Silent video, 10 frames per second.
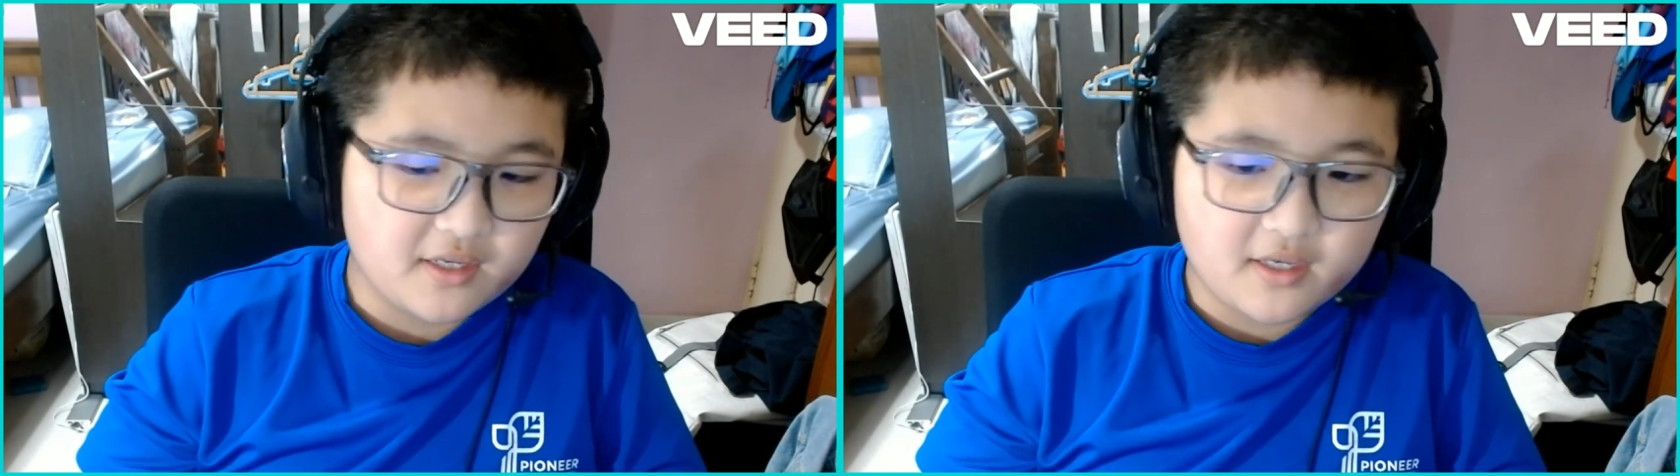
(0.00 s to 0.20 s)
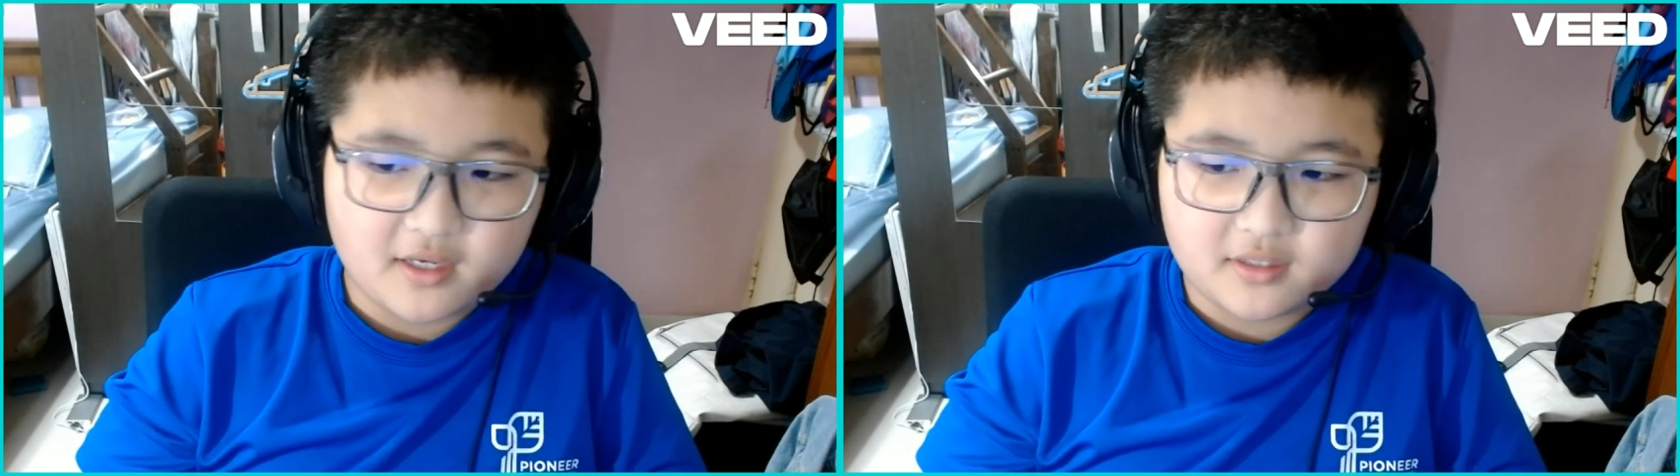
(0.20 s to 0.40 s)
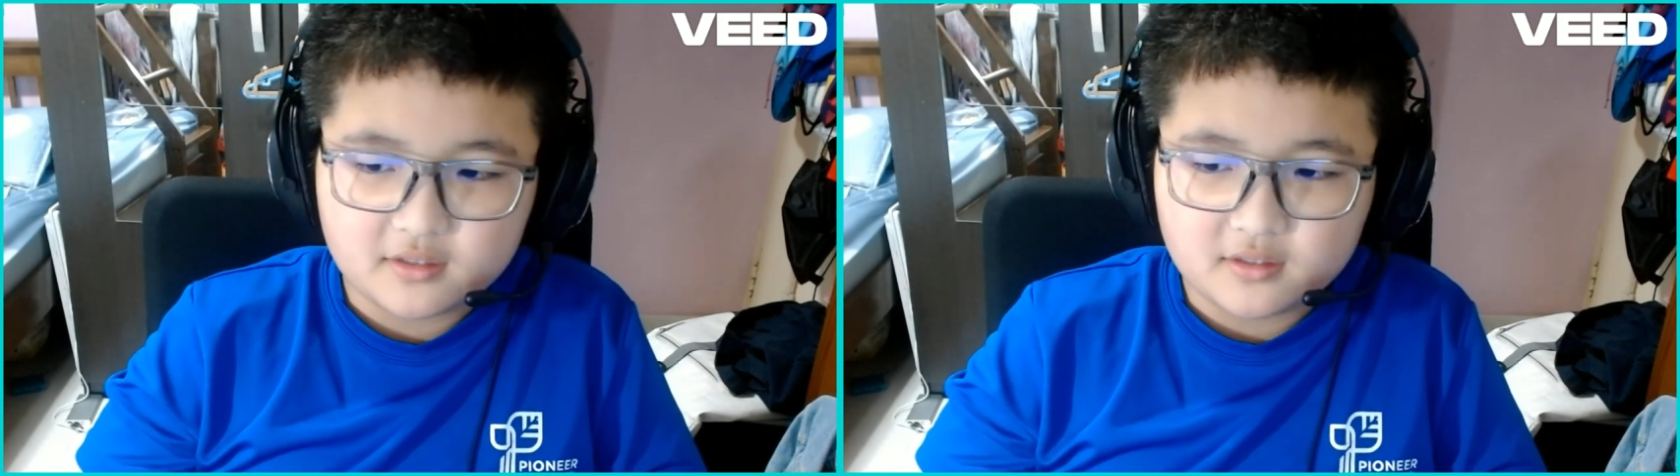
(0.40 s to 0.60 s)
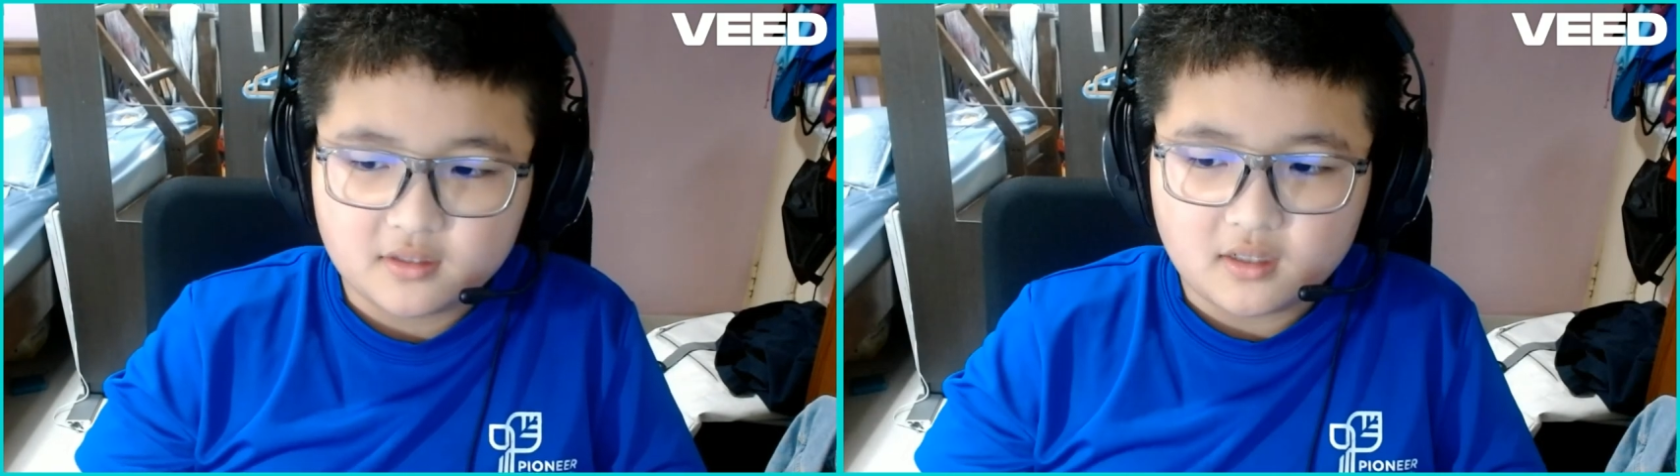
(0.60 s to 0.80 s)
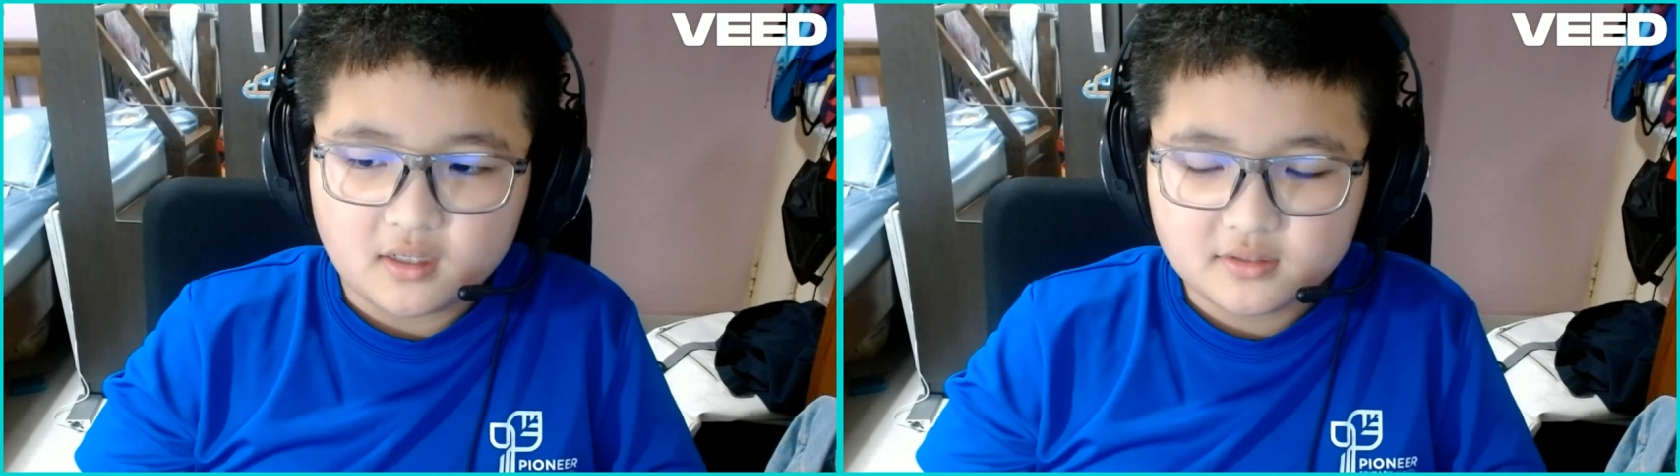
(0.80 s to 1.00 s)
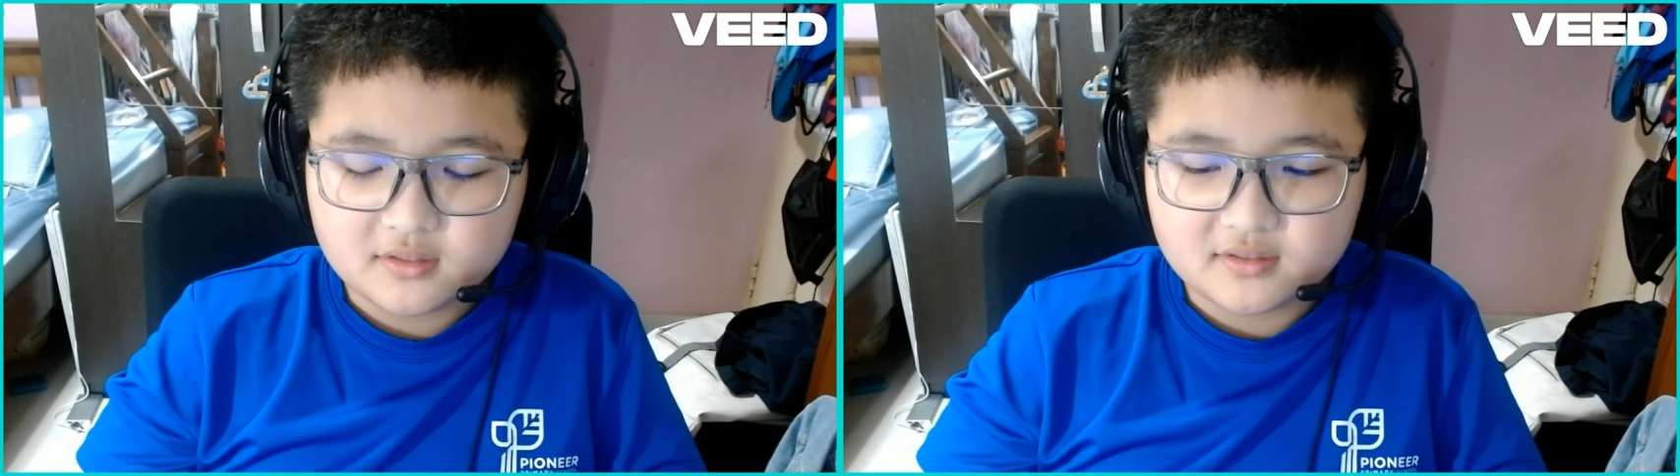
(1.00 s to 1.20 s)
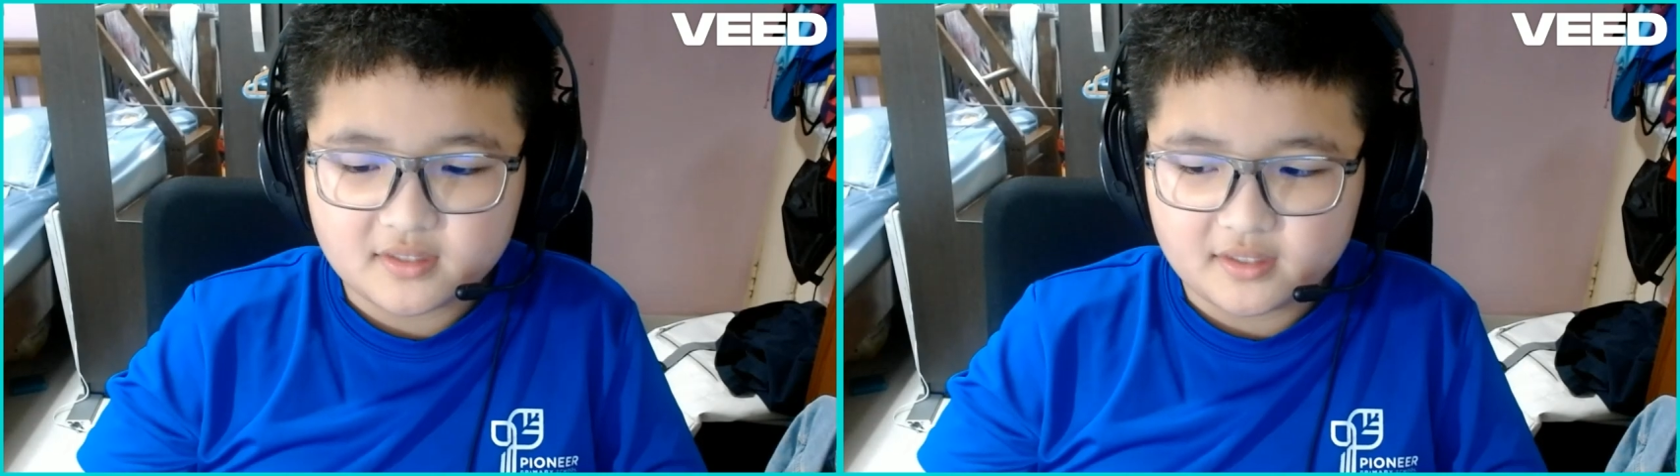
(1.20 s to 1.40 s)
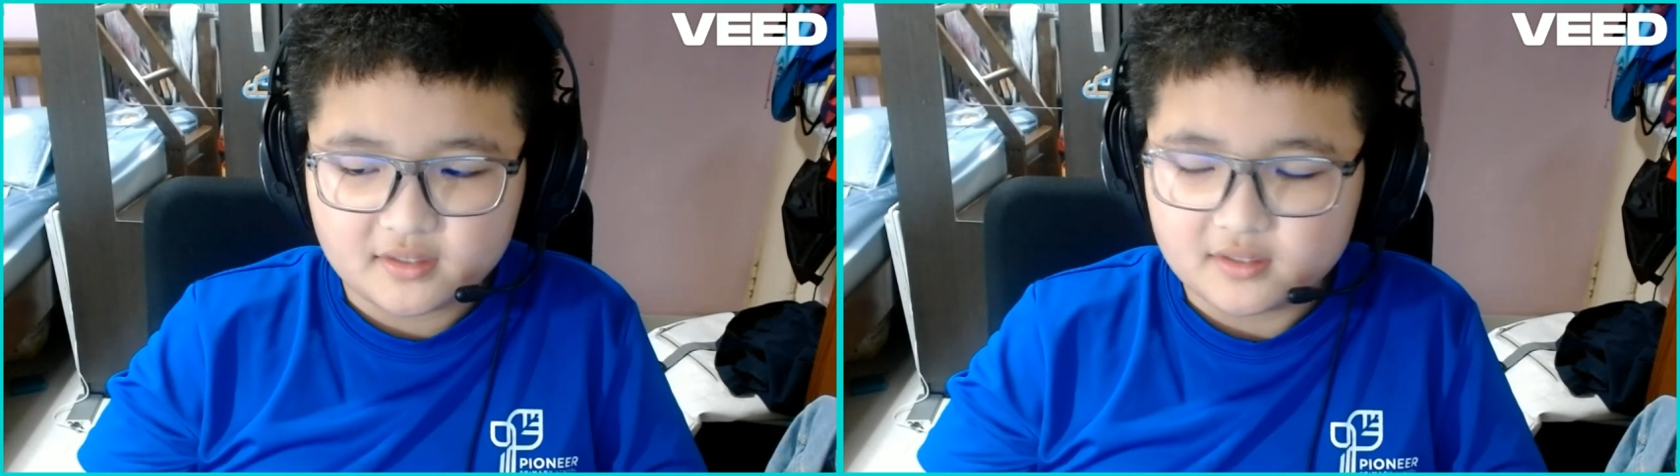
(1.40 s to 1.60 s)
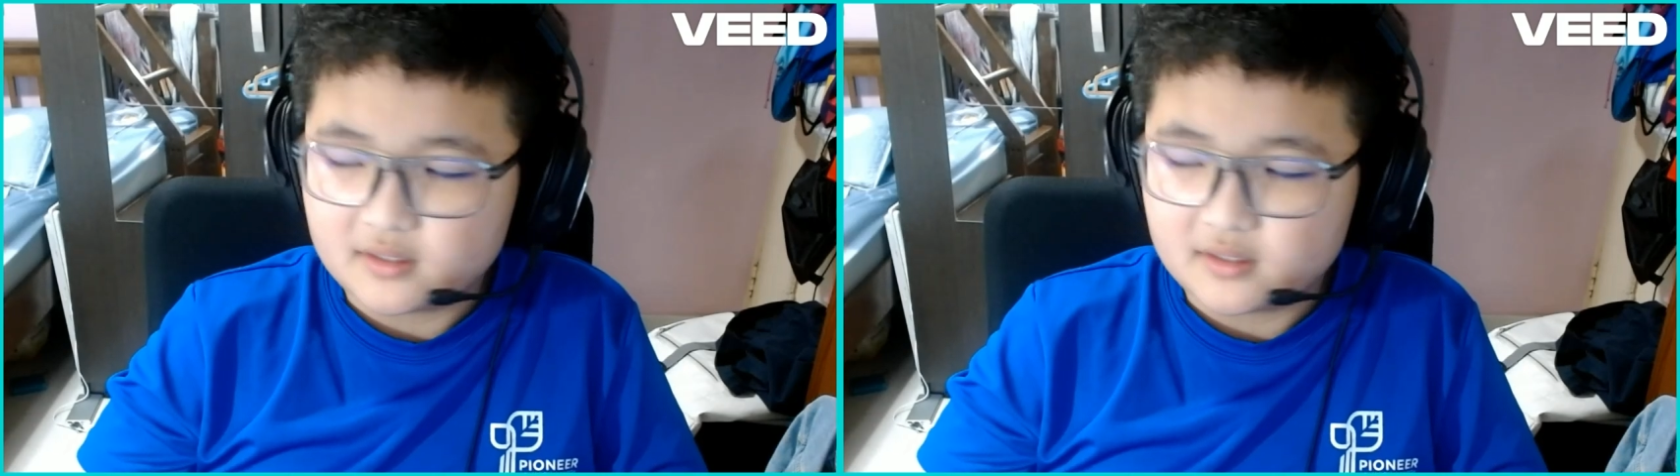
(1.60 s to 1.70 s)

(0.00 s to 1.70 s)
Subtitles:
And on this day,